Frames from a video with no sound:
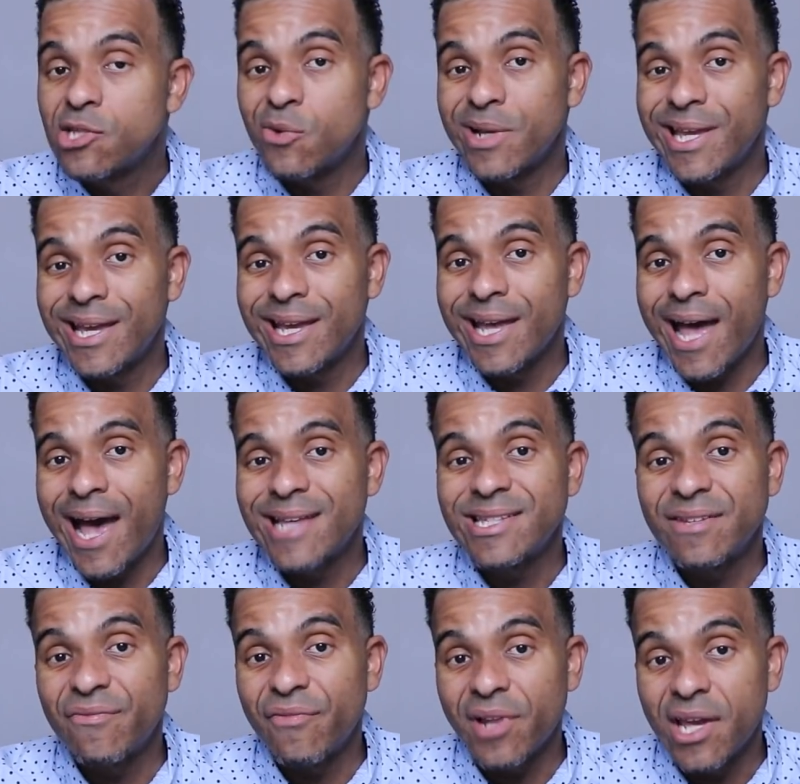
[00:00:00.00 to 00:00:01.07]
So, again, guys,
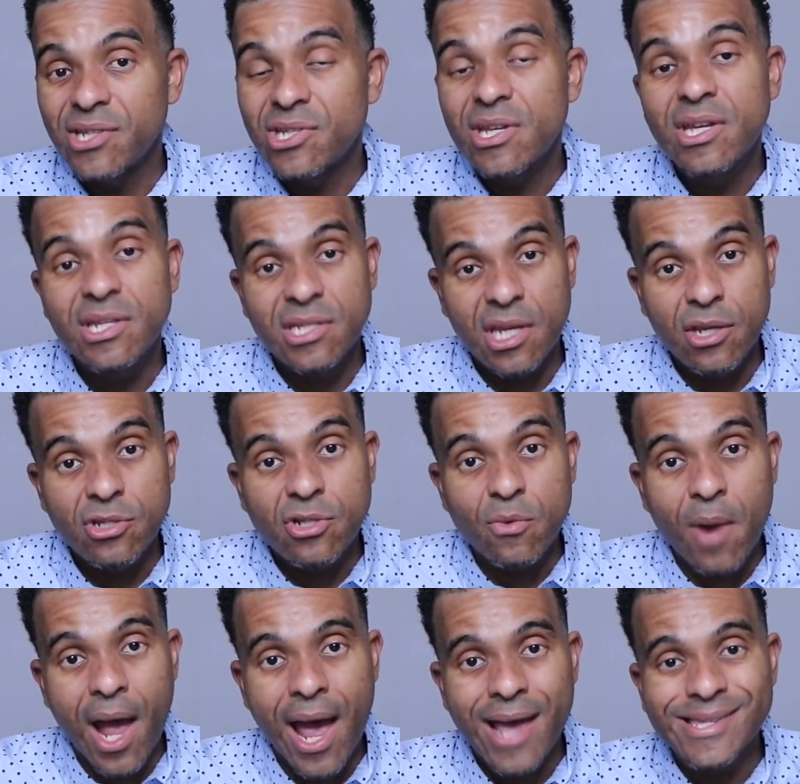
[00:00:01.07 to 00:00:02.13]
inflation continues to
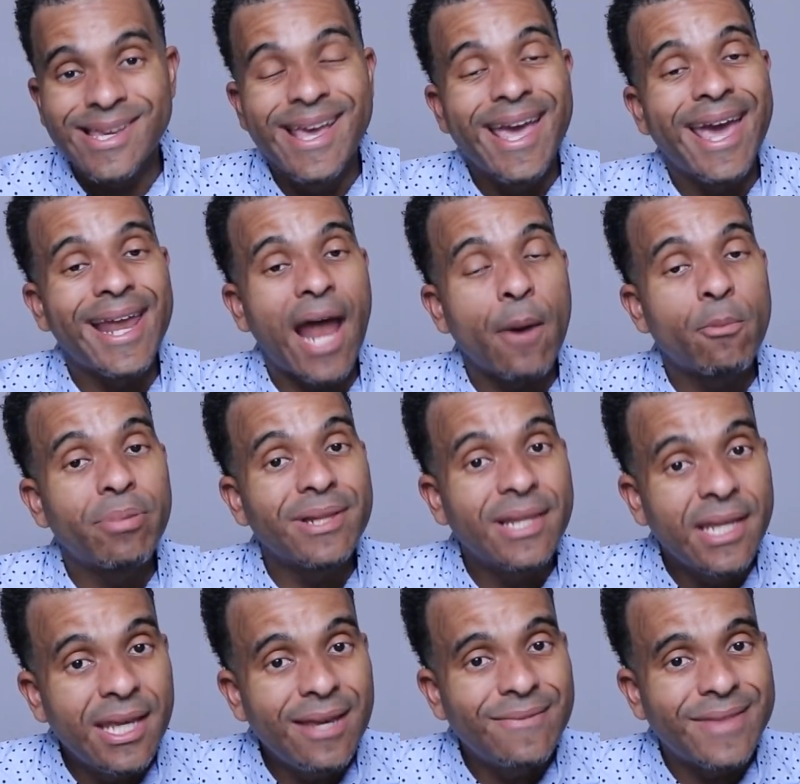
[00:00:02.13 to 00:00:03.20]
rise, and I
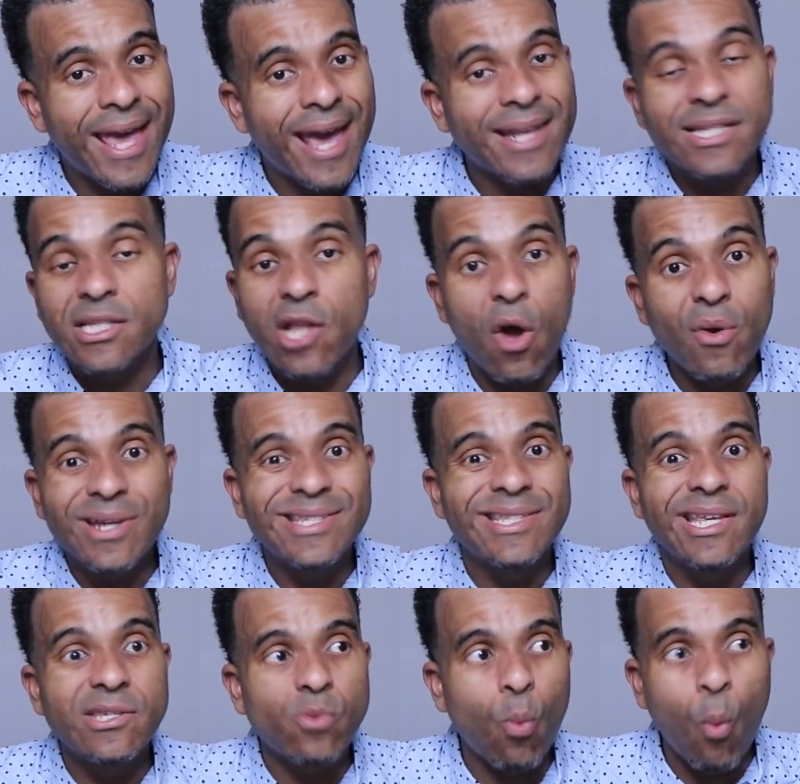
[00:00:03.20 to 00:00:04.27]
believe that as long as
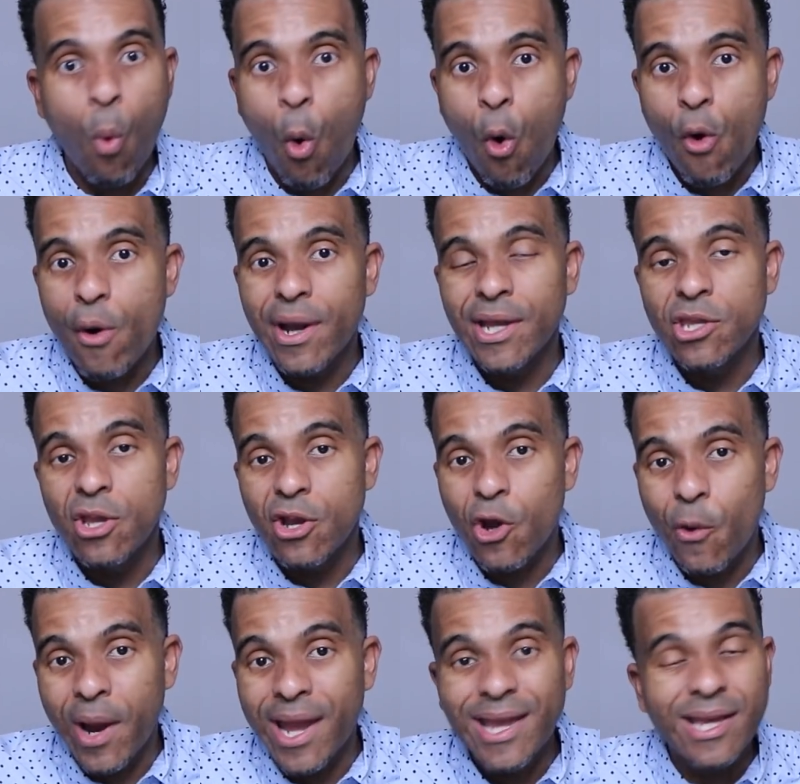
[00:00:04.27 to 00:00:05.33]
this war in
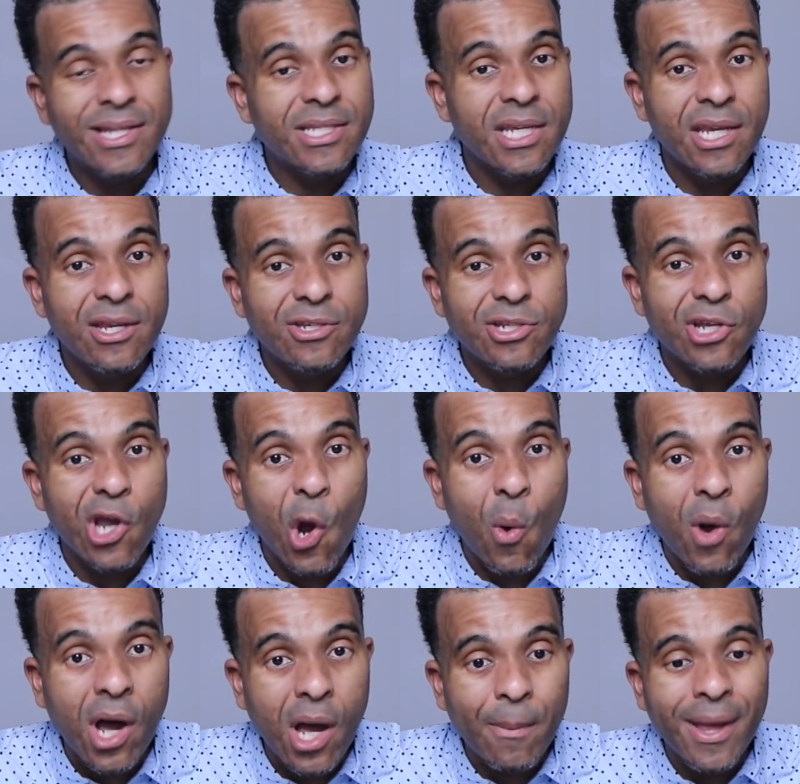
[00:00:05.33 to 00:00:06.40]
Ukraine continues to
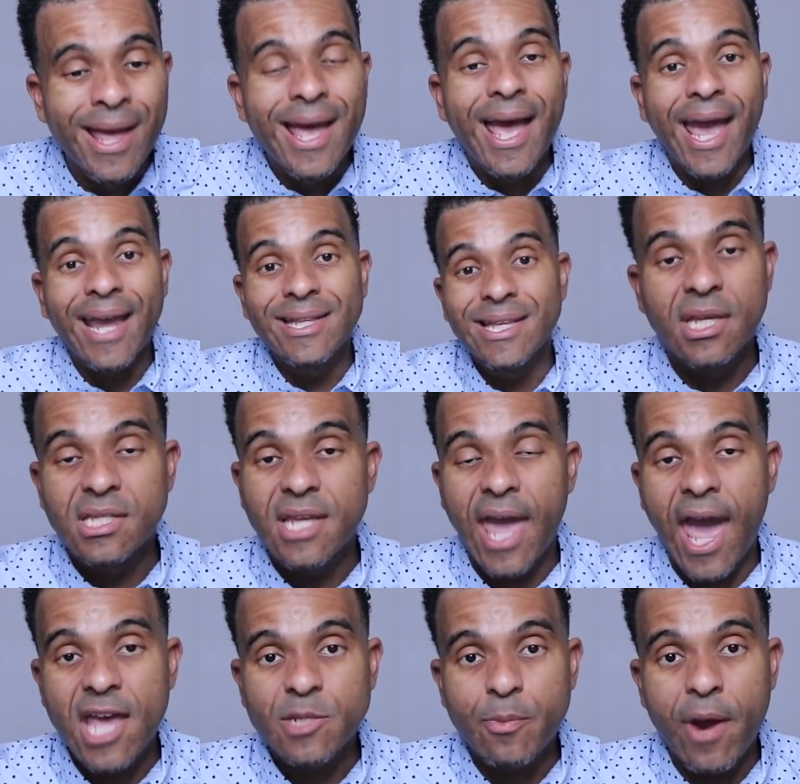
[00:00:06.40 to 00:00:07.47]
go up, hey, these
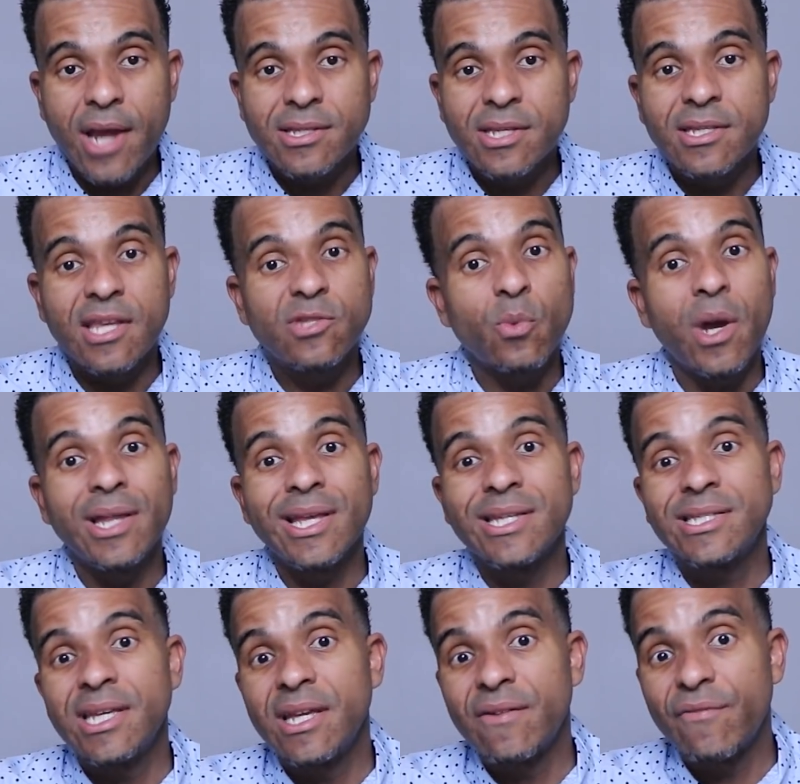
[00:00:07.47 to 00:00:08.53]
gas prices as well
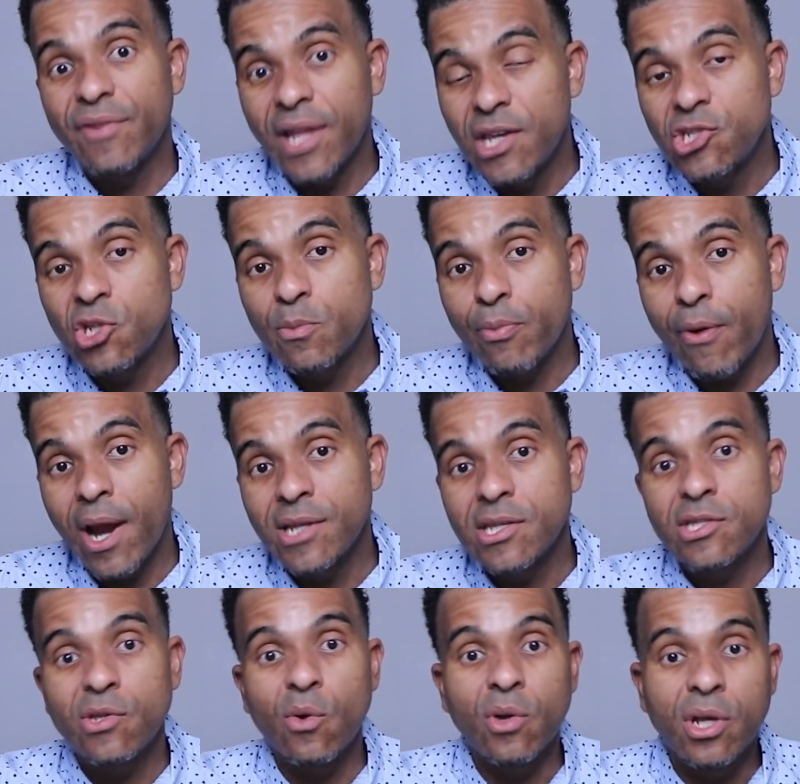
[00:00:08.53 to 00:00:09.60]
as the inflation
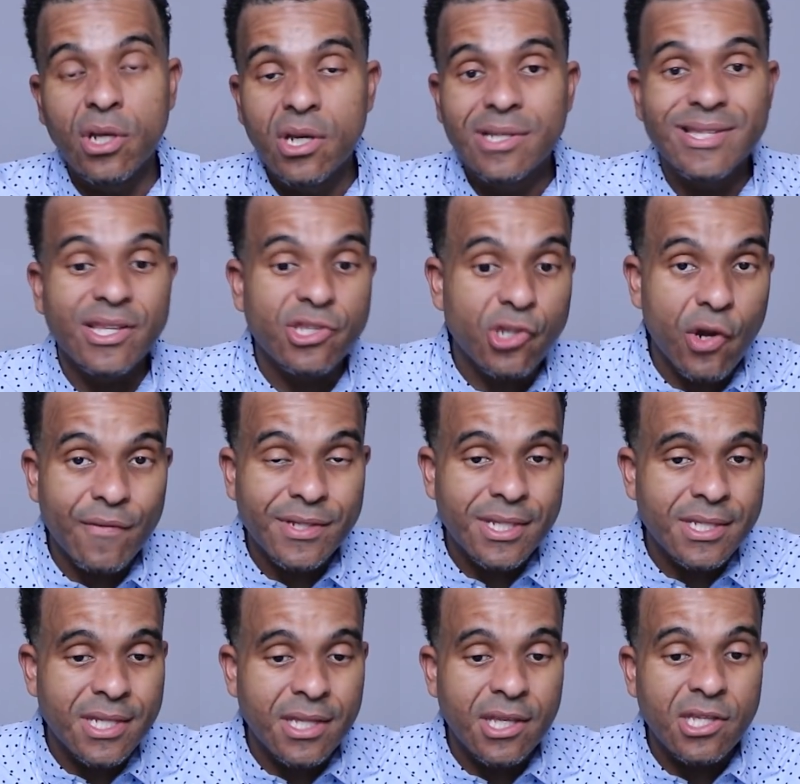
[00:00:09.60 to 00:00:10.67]
prices on goods and
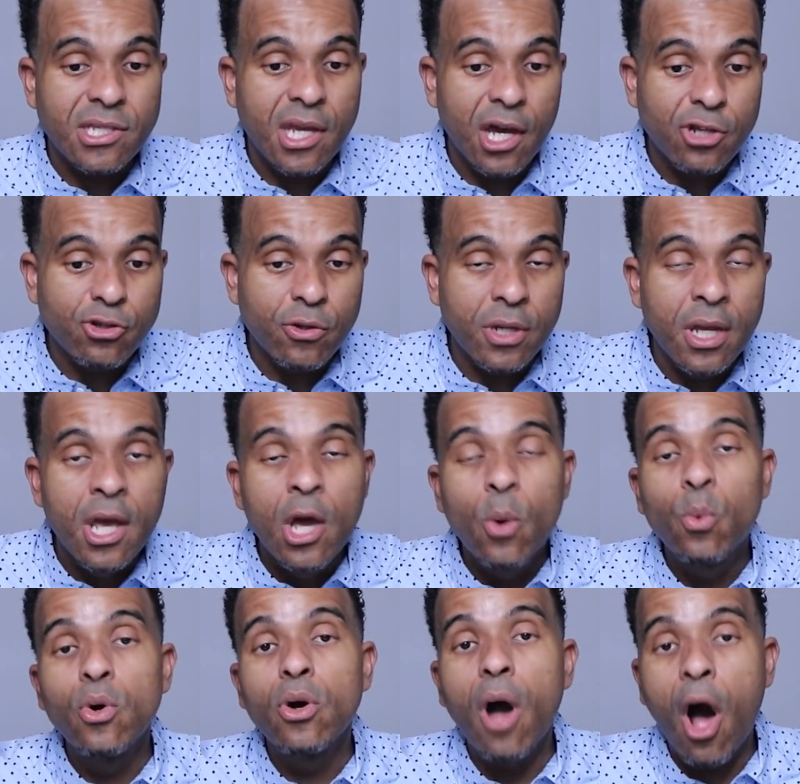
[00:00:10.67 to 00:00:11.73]
services in this country
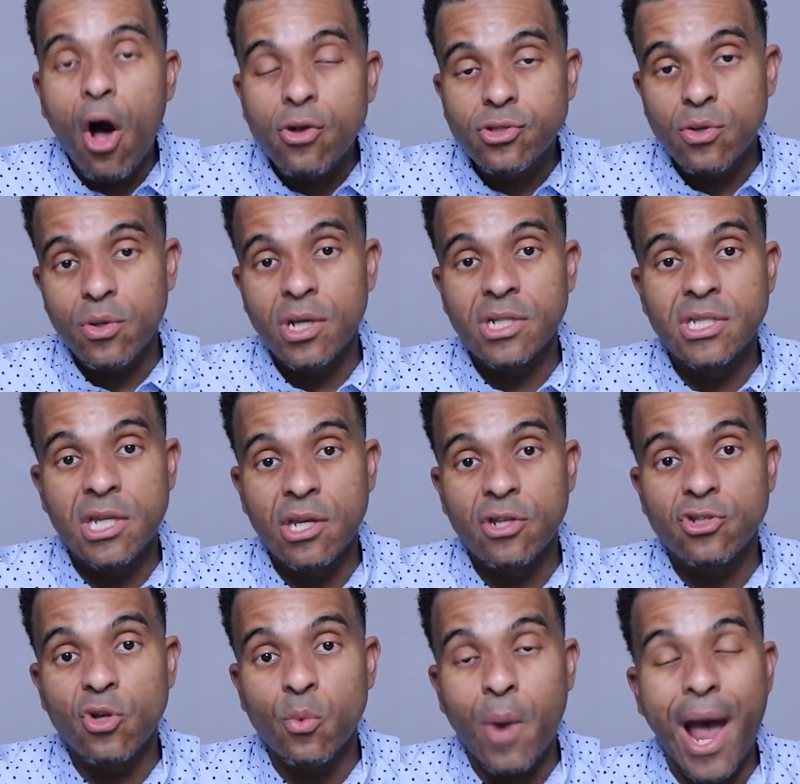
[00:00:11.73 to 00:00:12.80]
will will also
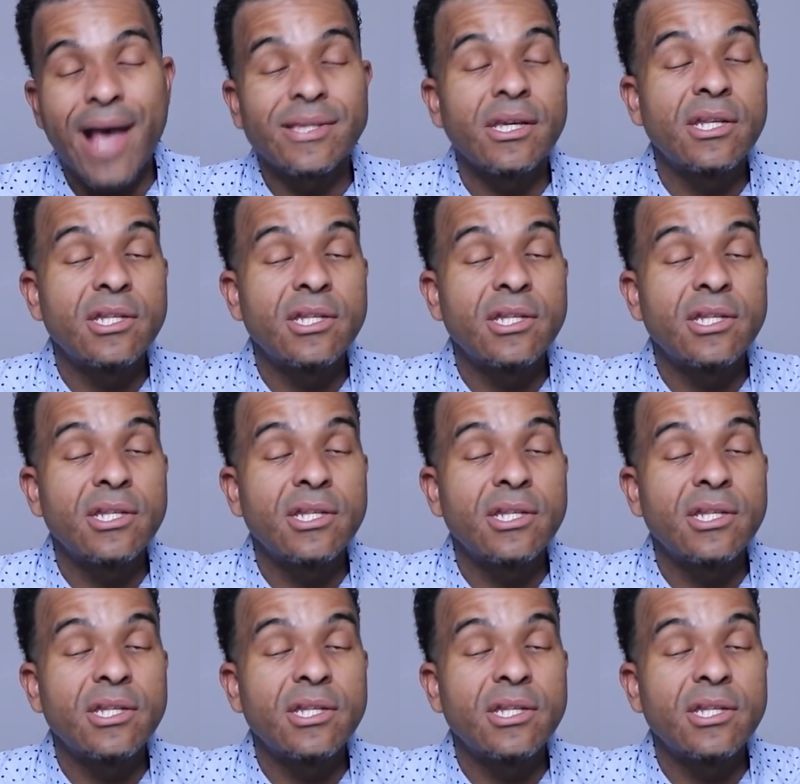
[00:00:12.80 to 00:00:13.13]
continue to rise